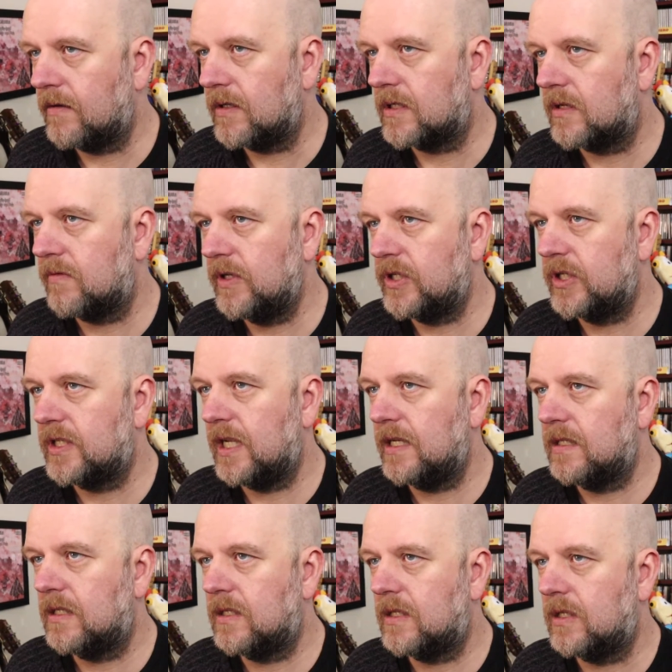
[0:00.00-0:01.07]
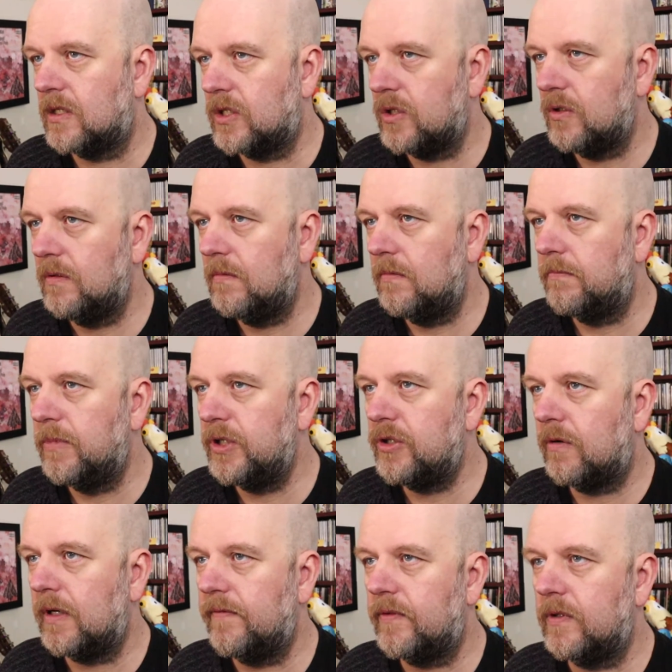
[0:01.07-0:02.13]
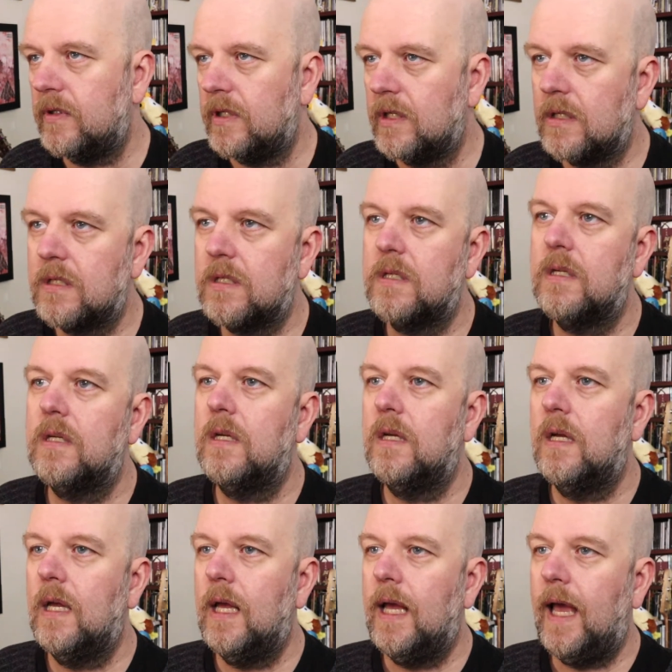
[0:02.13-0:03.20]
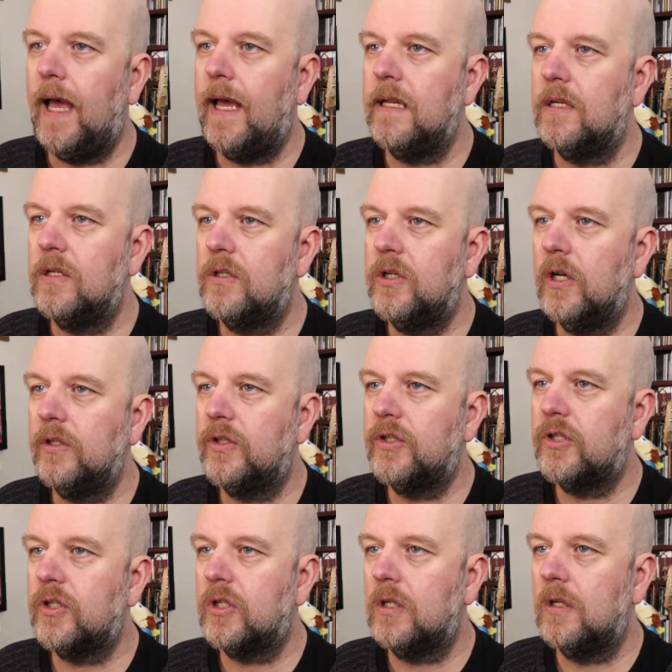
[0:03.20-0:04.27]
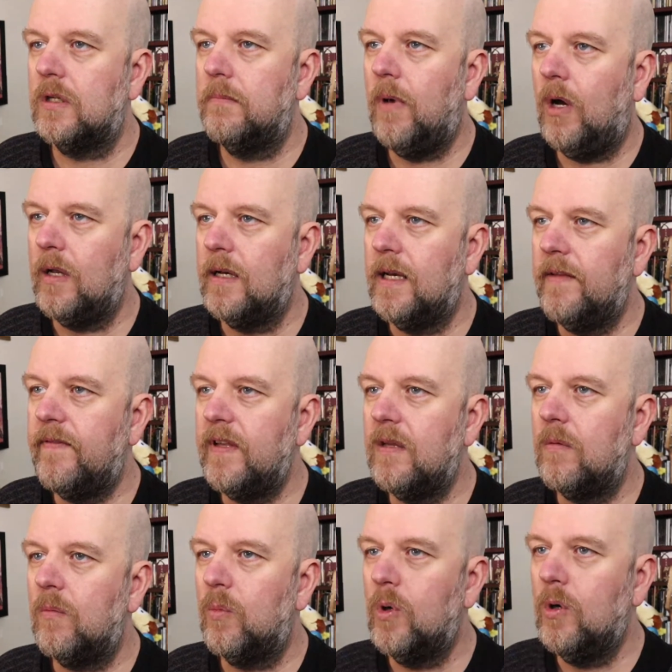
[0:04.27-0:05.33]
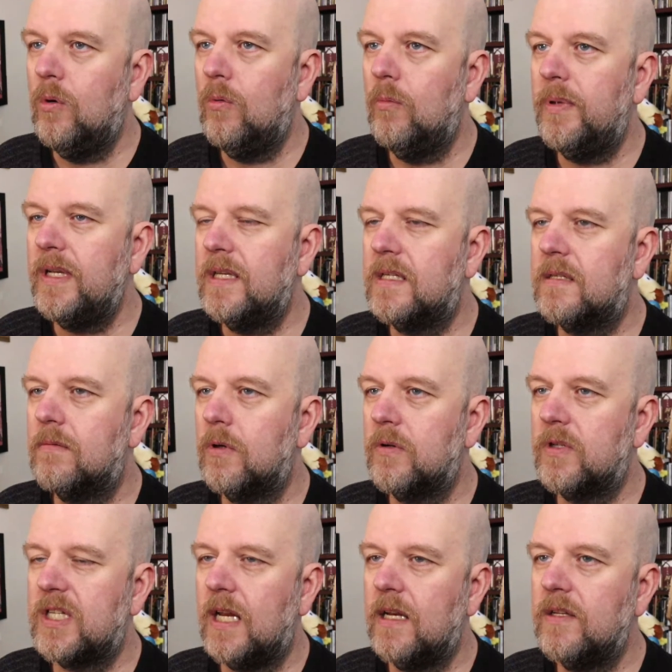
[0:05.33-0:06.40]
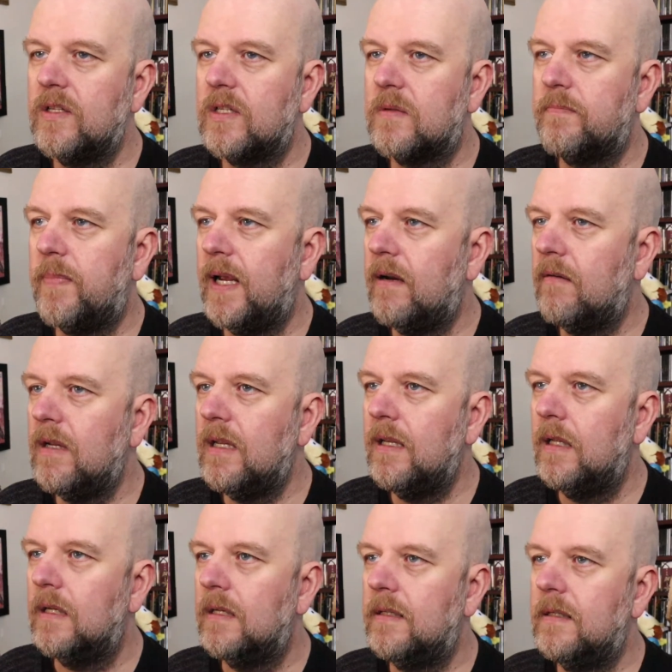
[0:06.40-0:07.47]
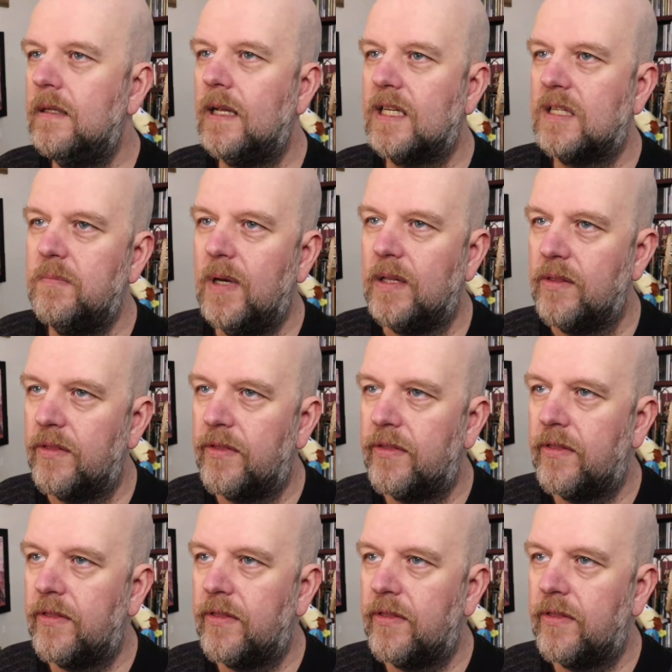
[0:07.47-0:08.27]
to reach a 10-2 majority verdict. And Judge Martin Levitt will sentence Perry next month.